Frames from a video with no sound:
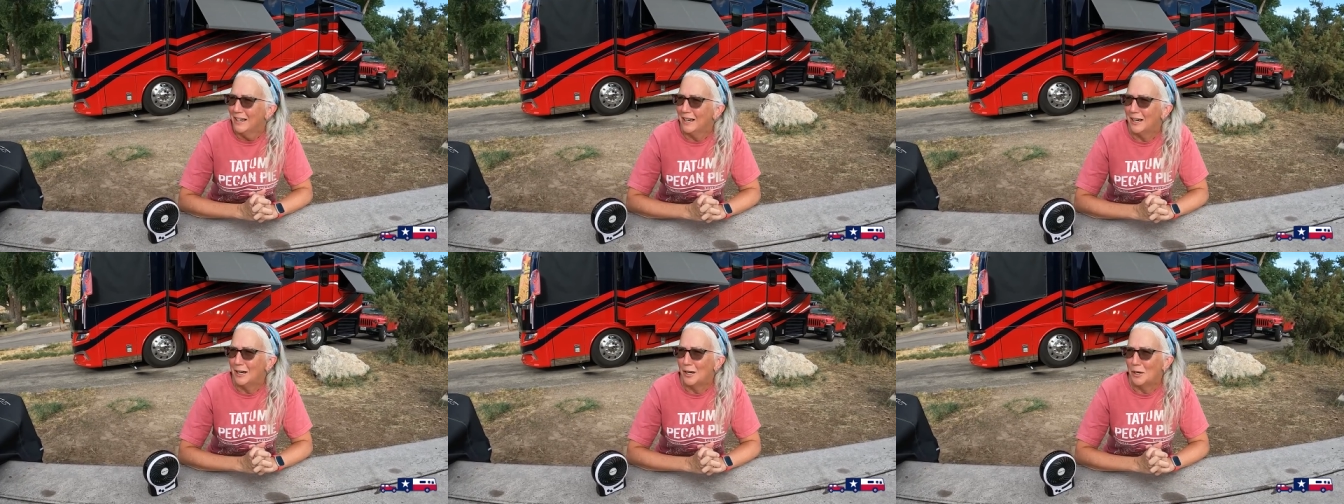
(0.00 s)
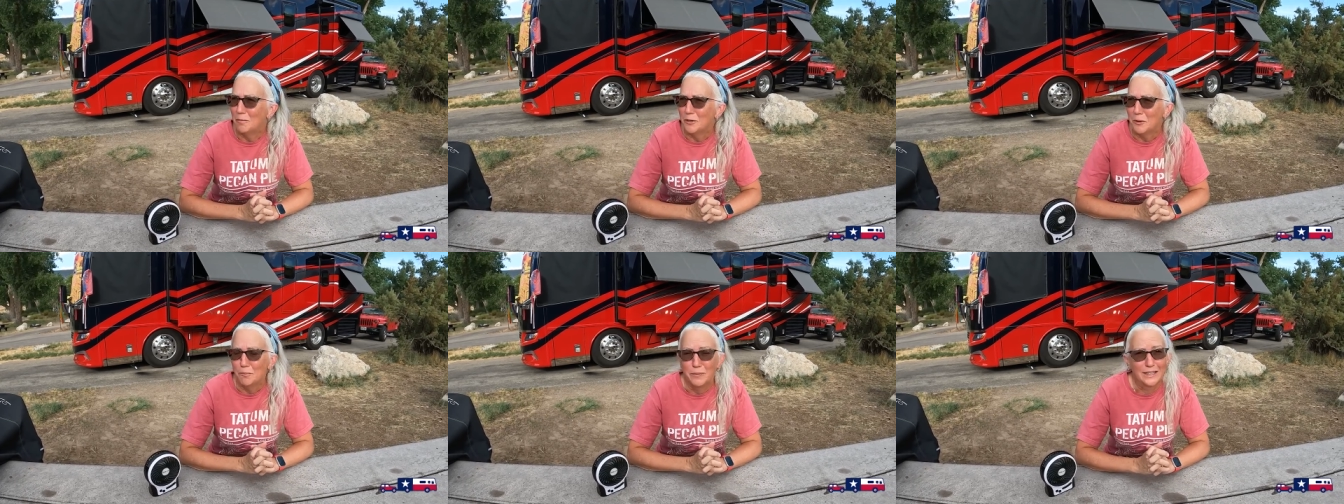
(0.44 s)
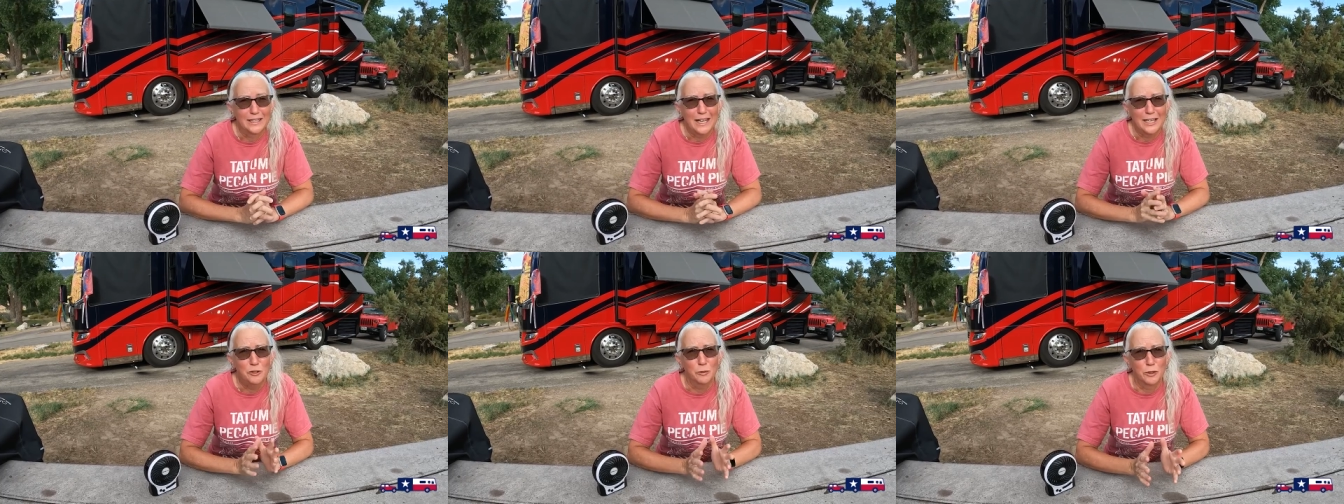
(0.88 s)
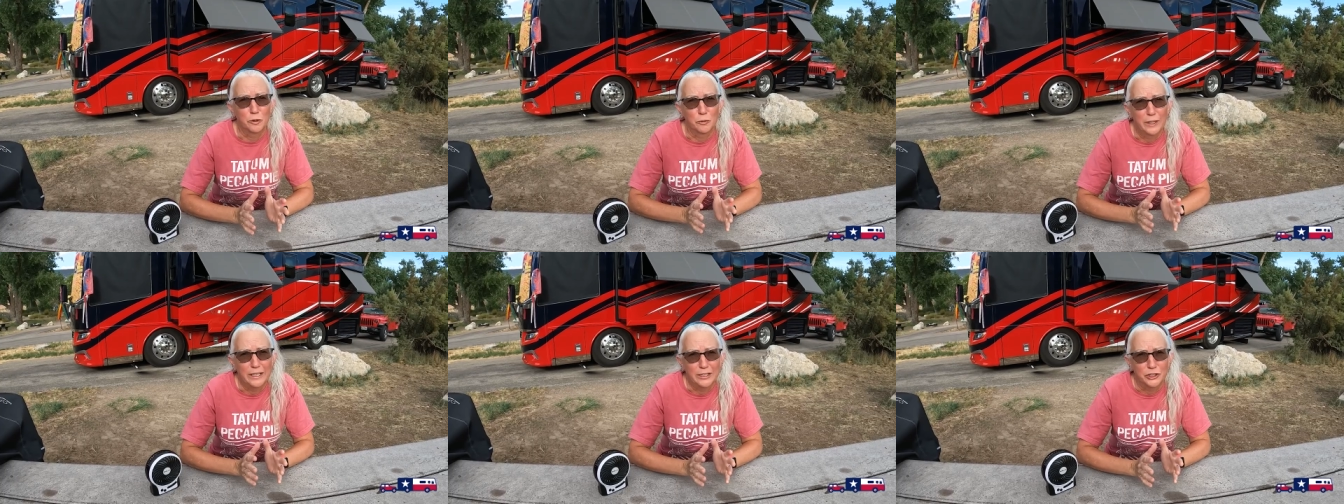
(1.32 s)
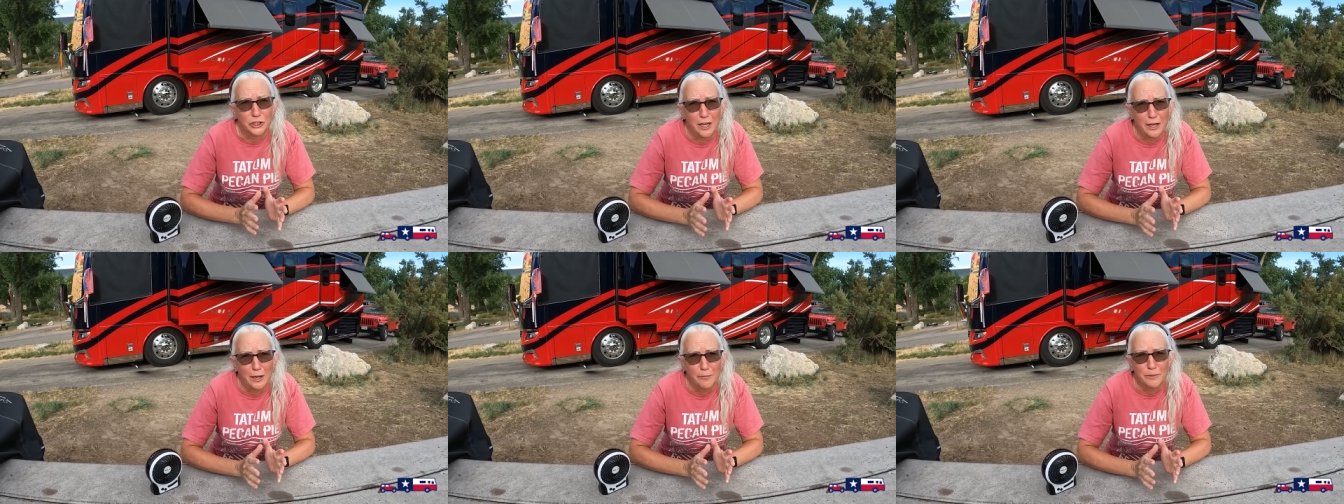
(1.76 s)
Um, but they do a great
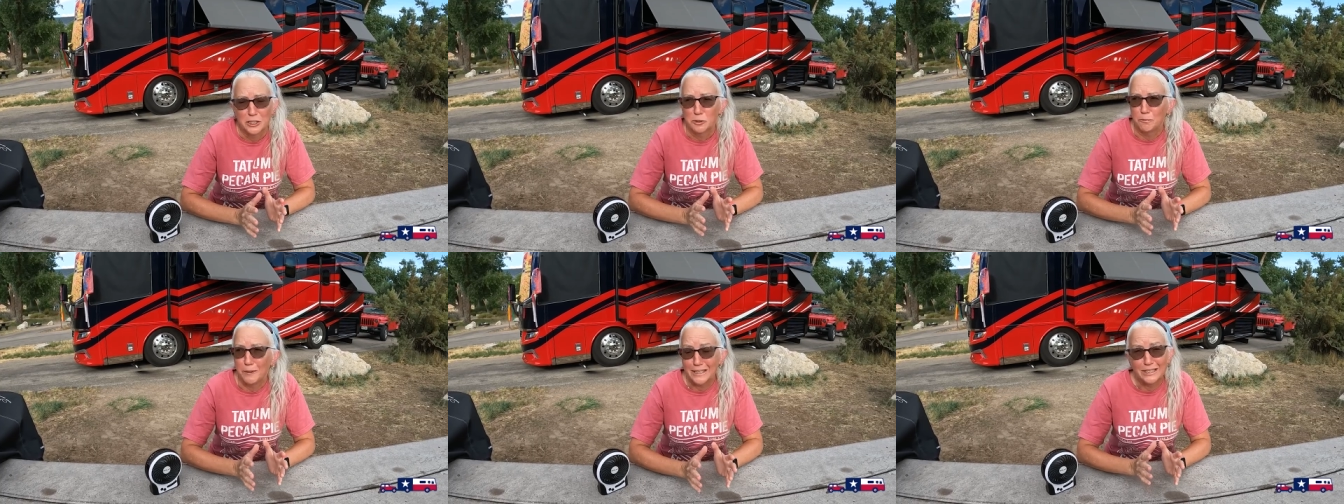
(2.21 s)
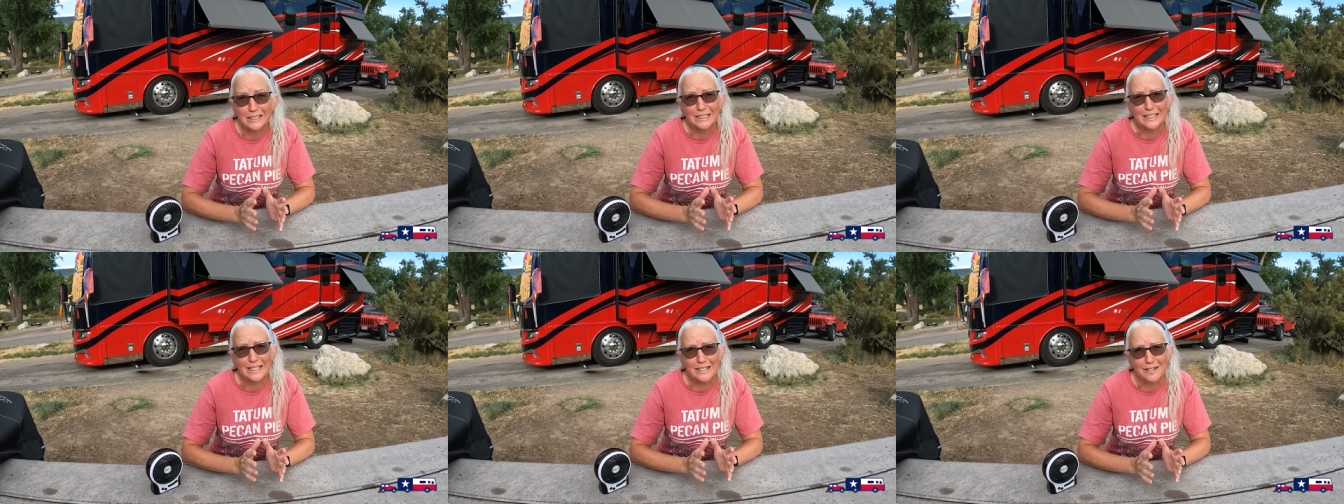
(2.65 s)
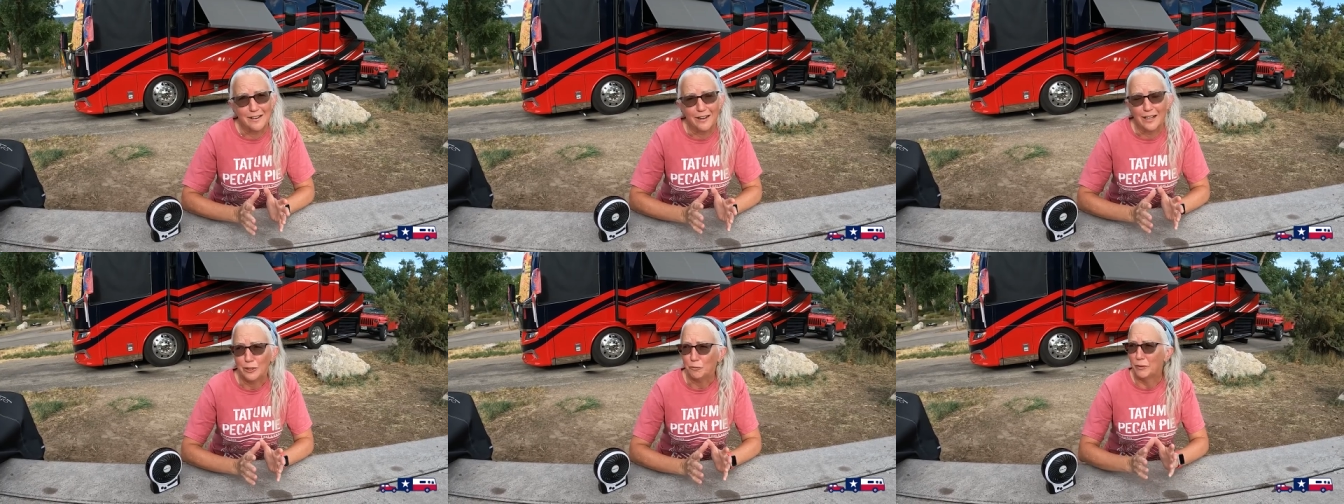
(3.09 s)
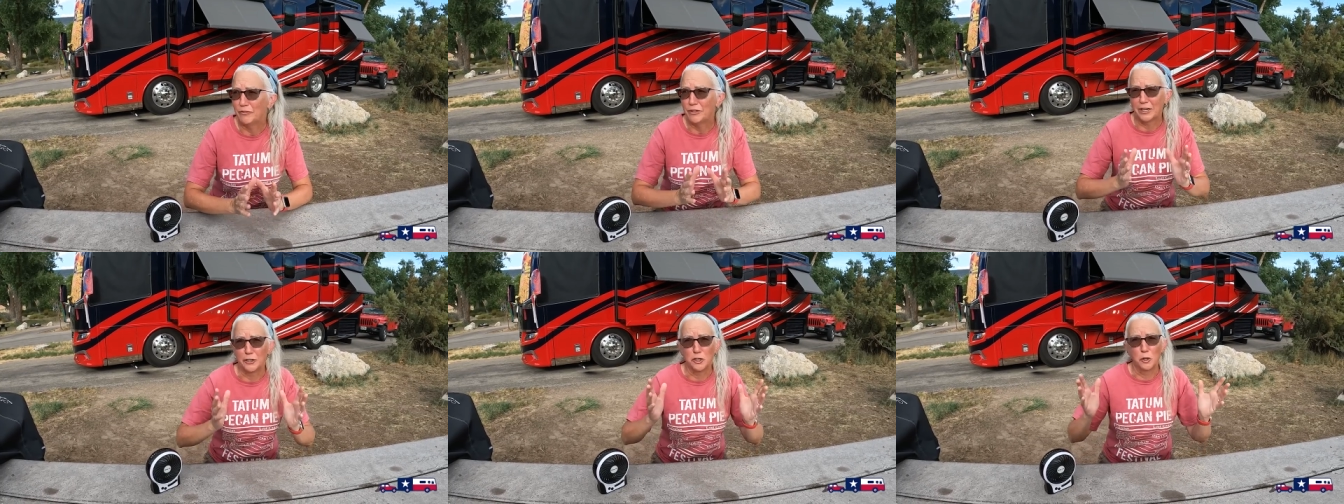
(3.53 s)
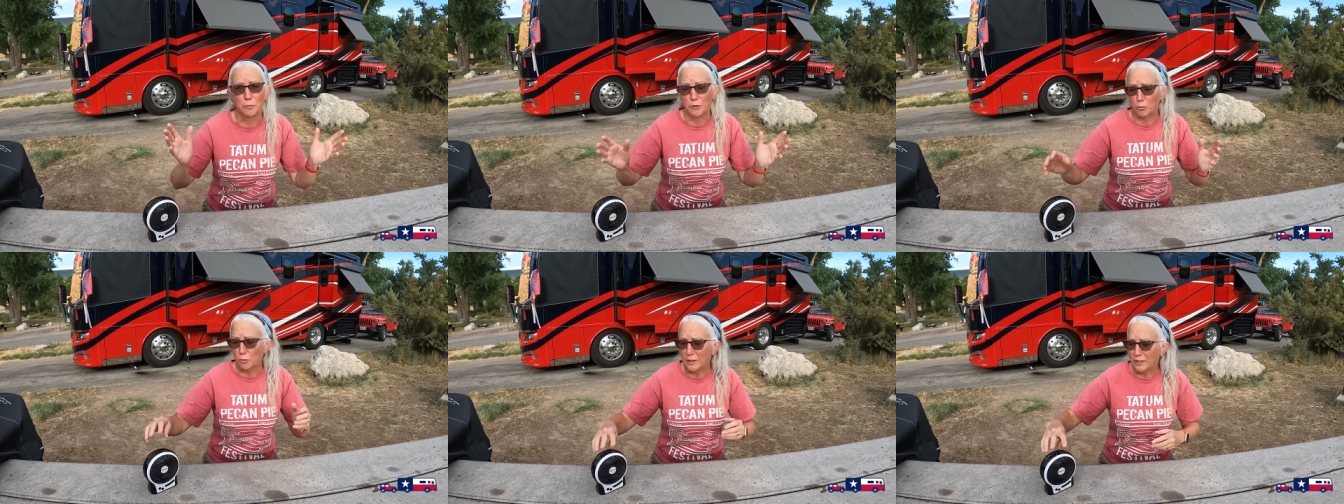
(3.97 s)
job, especially at night. We've got an
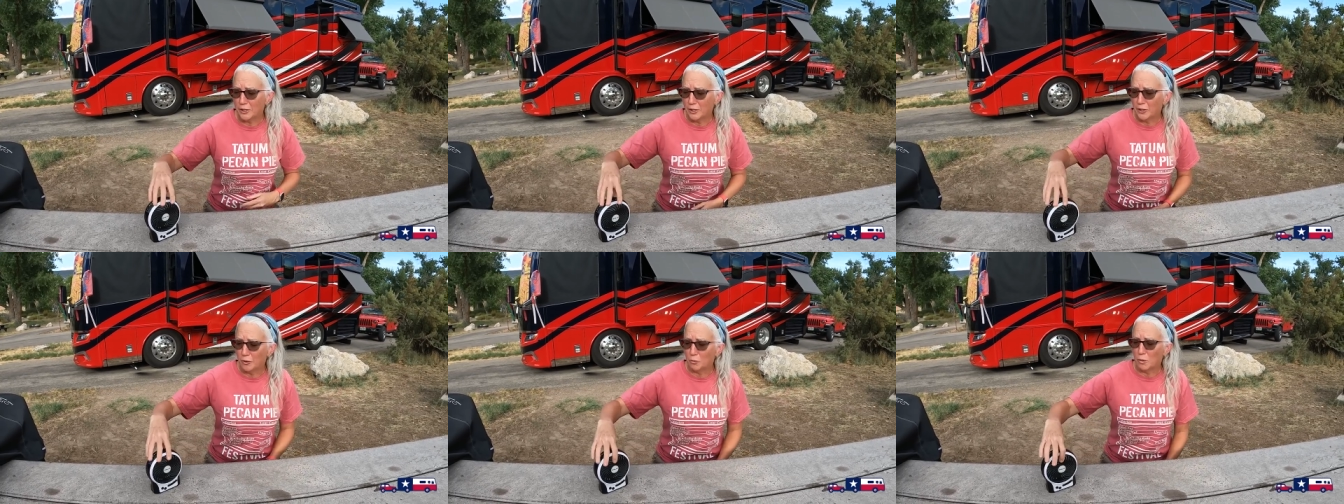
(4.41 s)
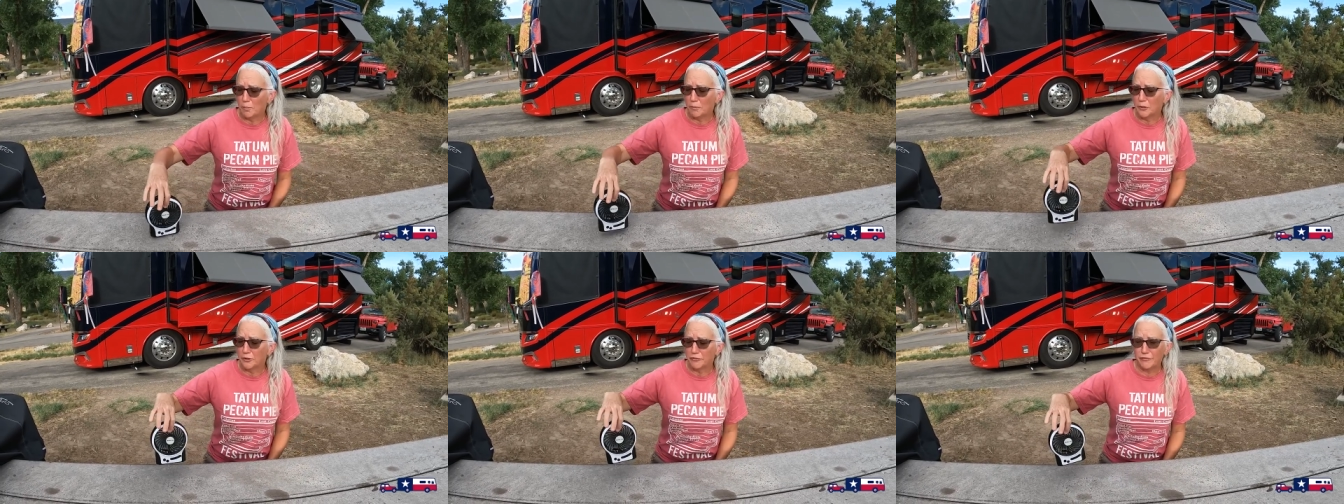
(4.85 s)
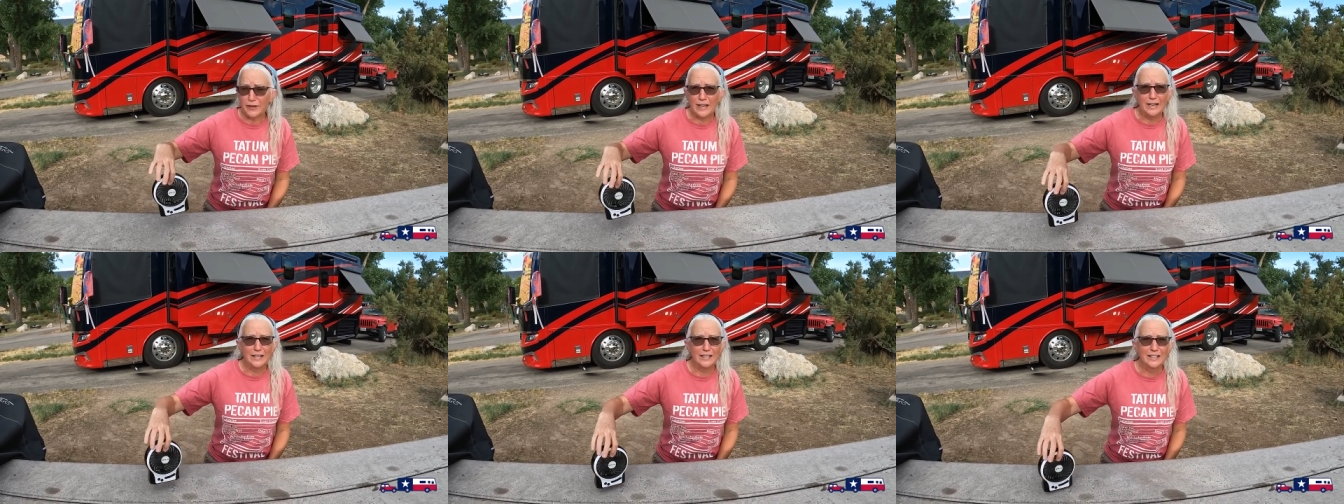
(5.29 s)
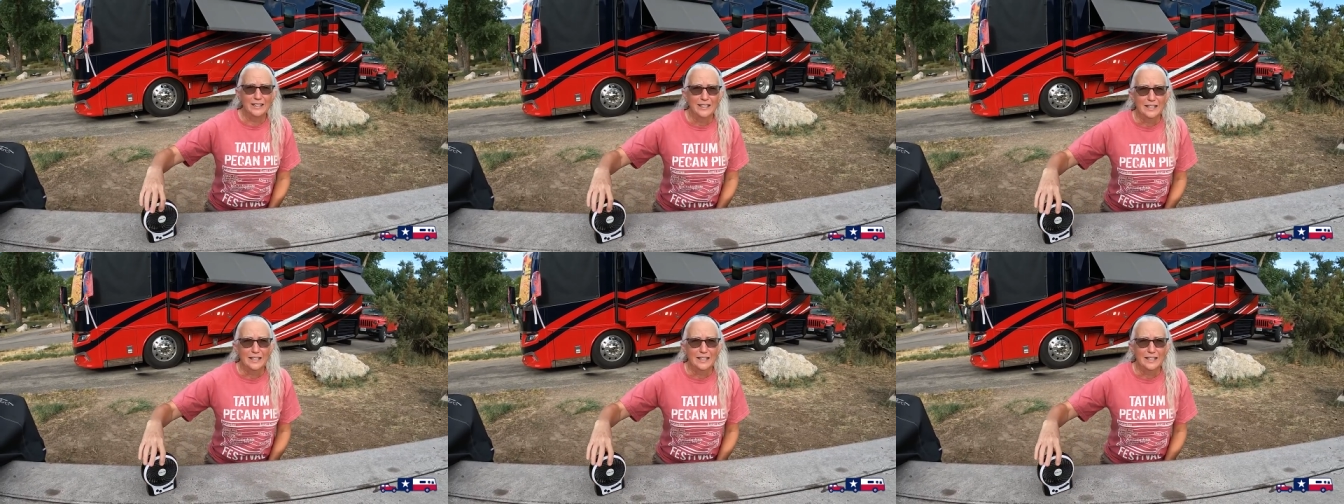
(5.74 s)
open window, we'll put a fan